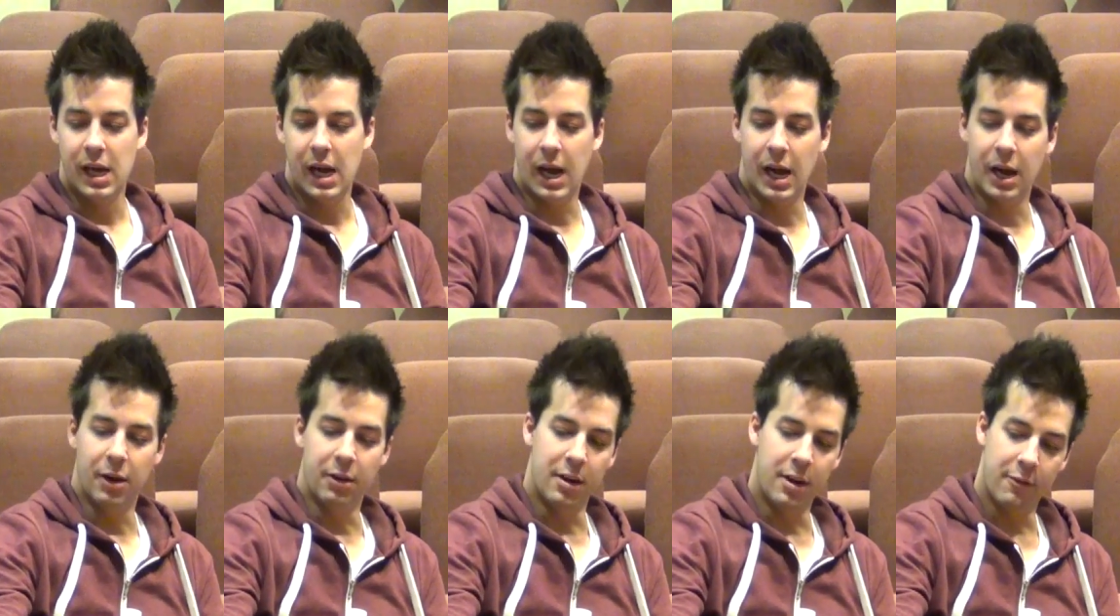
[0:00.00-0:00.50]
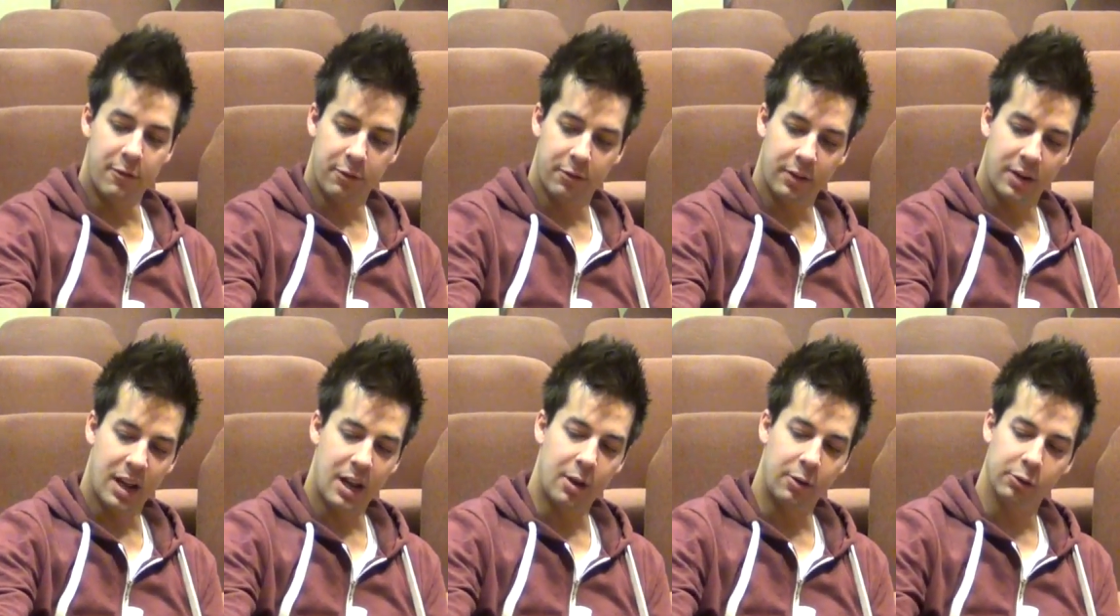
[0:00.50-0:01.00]
I never
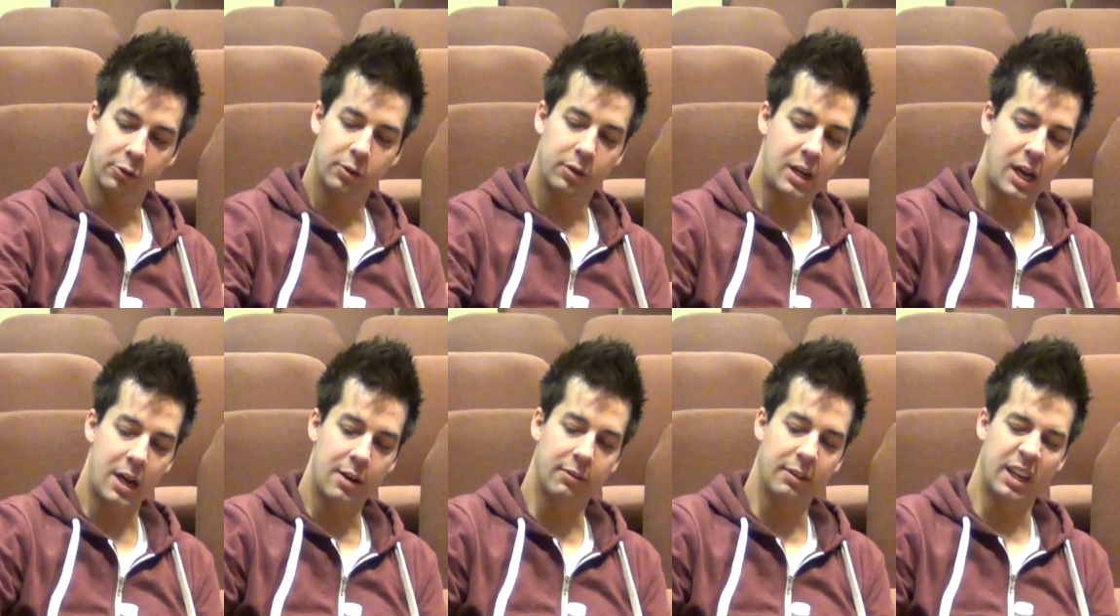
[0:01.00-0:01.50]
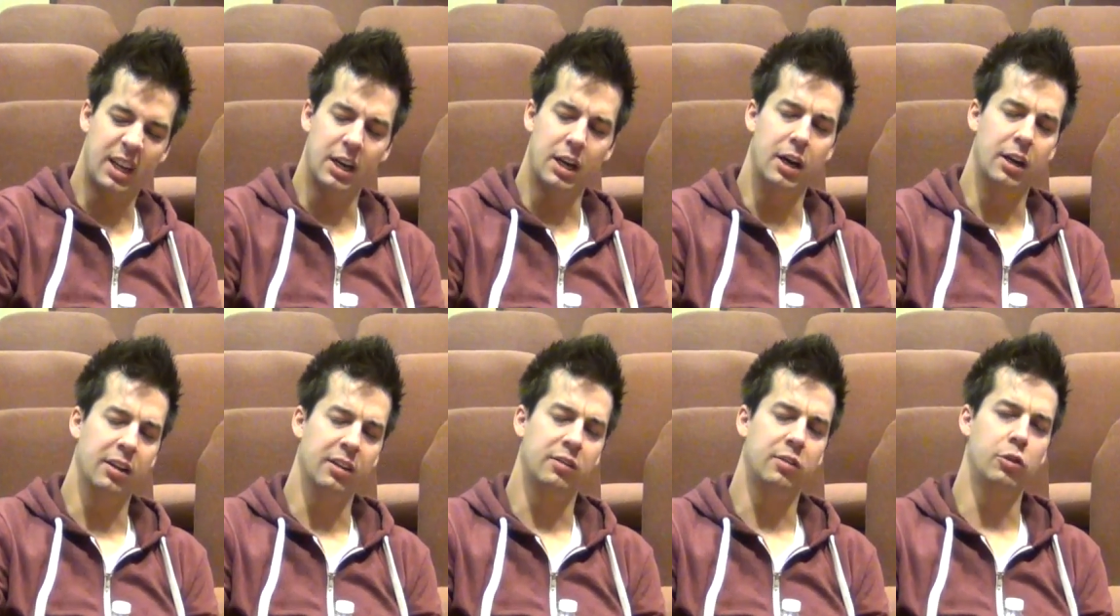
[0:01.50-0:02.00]
forget, I was kind of like an
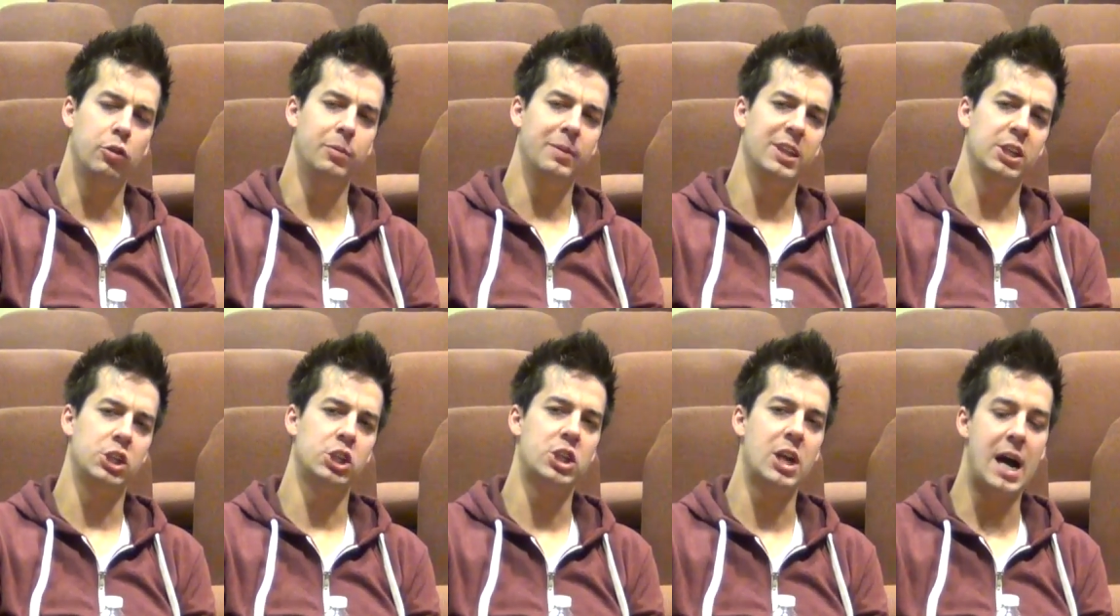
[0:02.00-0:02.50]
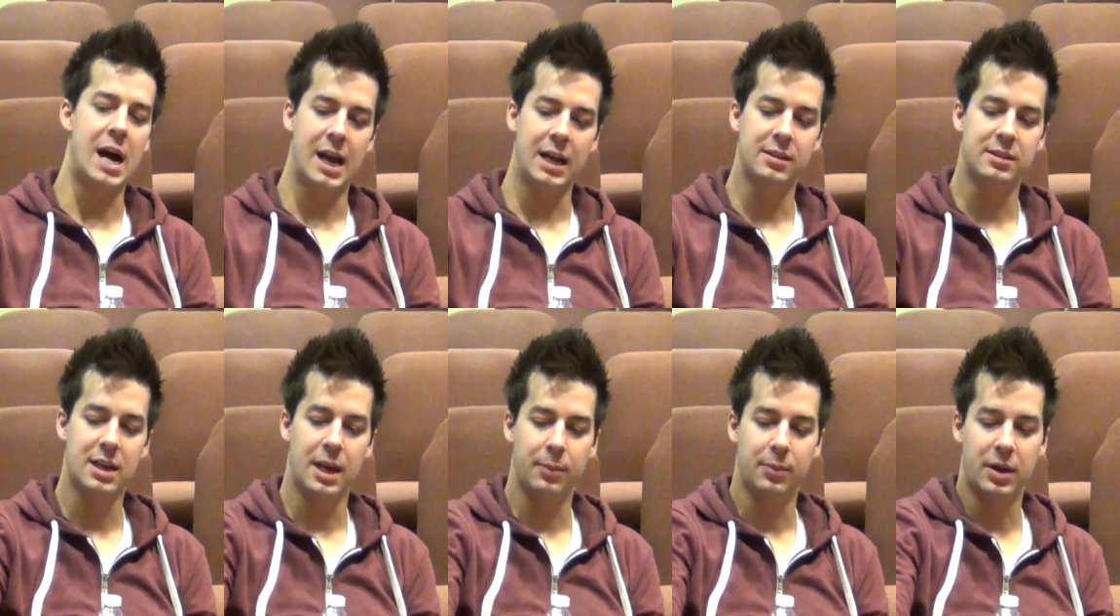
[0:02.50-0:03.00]
unassuming, shy
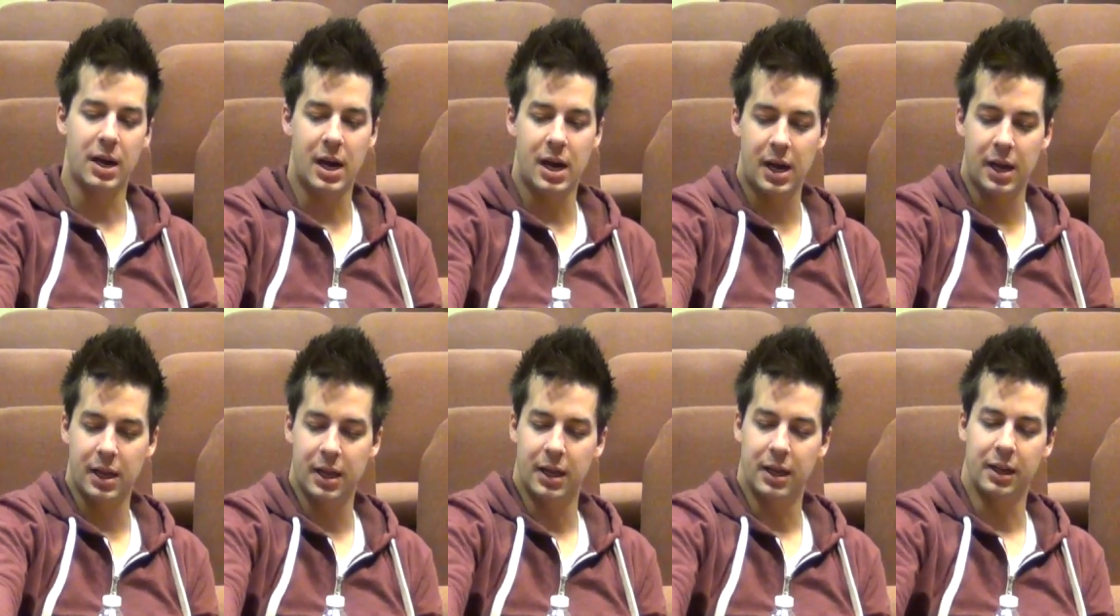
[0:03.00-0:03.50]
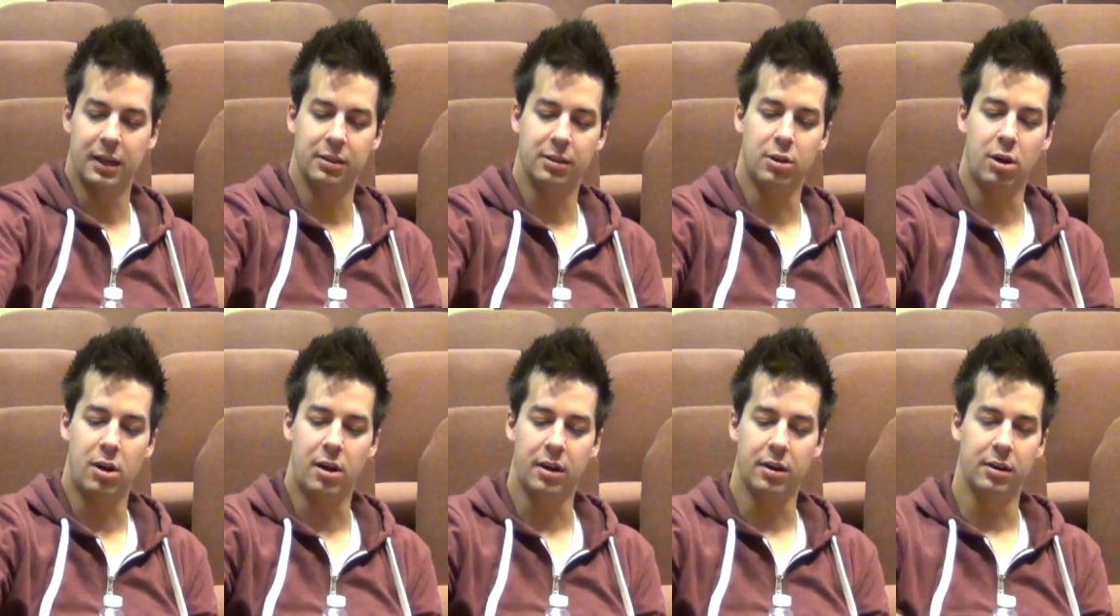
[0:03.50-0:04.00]
type guy, and I
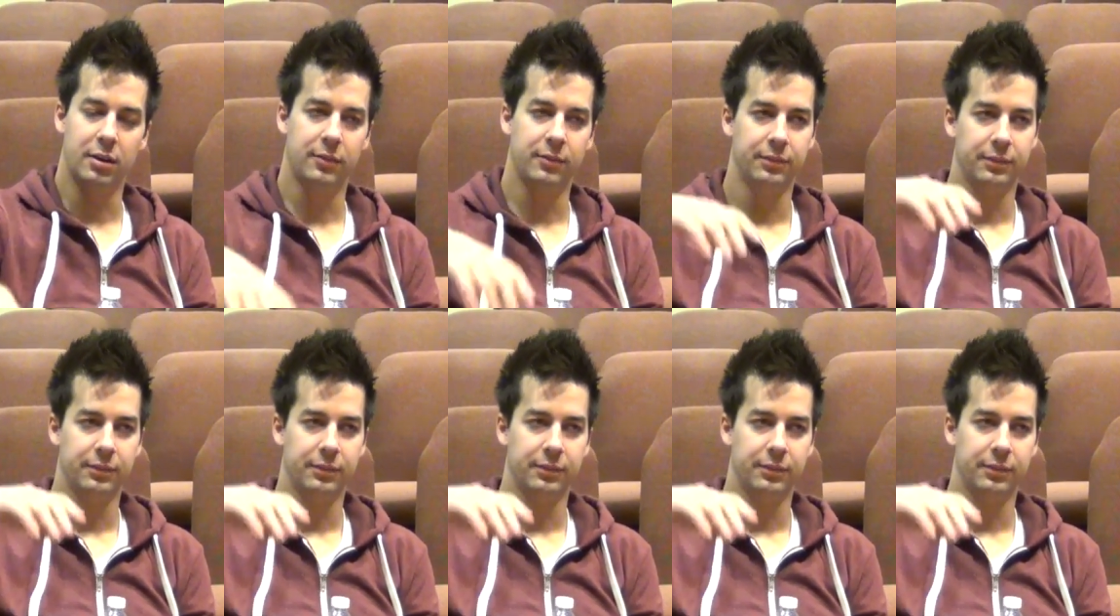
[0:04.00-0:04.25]
thought